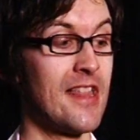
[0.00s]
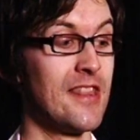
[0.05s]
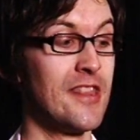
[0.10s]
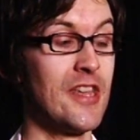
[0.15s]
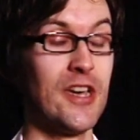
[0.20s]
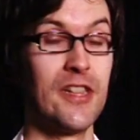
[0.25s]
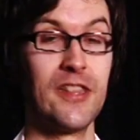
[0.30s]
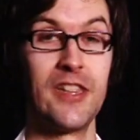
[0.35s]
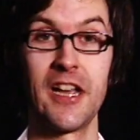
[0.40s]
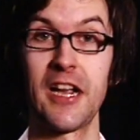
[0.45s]

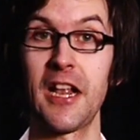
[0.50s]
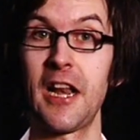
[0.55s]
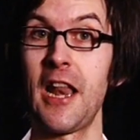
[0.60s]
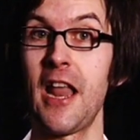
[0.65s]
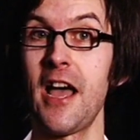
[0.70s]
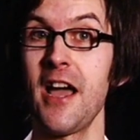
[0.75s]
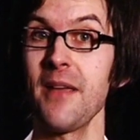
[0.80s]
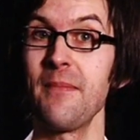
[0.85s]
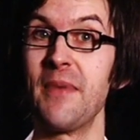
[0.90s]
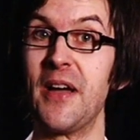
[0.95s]
the, the
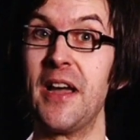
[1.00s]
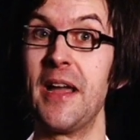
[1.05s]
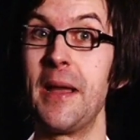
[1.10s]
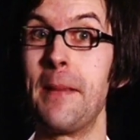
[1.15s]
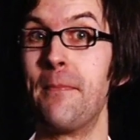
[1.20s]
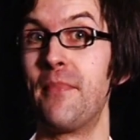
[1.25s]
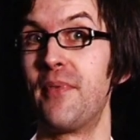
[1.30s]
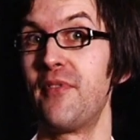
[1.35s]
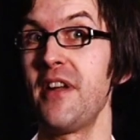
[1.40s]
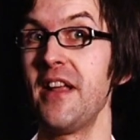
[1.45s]
climate
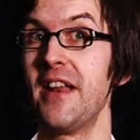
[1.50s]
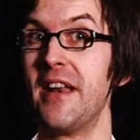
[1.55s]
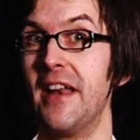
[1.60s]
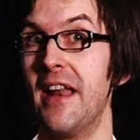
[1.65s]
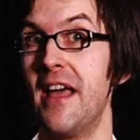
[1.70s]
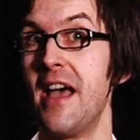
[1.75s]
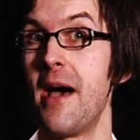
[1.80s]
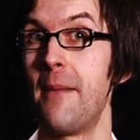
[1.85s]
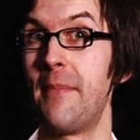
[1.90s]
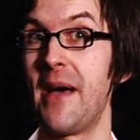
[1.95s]
in
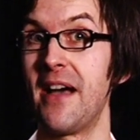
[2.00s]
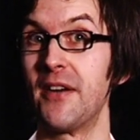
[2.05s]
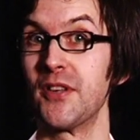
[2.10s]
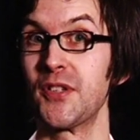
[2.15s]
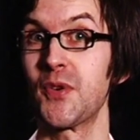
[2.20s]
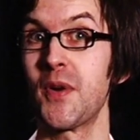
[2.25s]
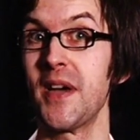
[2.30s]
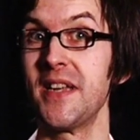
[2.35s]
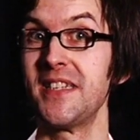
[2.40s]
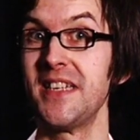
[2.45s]
Britain
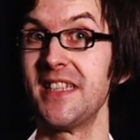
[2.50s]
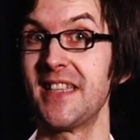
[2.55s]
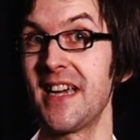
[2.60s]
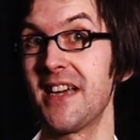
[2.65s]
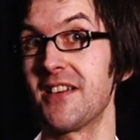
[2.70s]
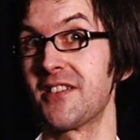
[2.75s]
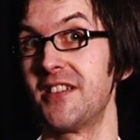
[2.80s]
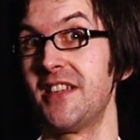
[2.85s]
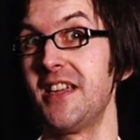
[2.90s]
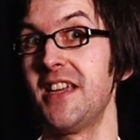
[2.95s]
about
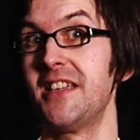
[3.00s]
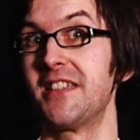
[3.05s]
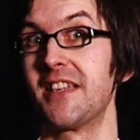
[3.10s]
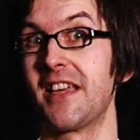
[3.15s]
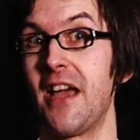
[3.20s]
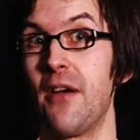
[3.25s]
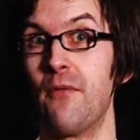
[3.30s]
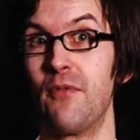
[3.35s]
20,000 years ago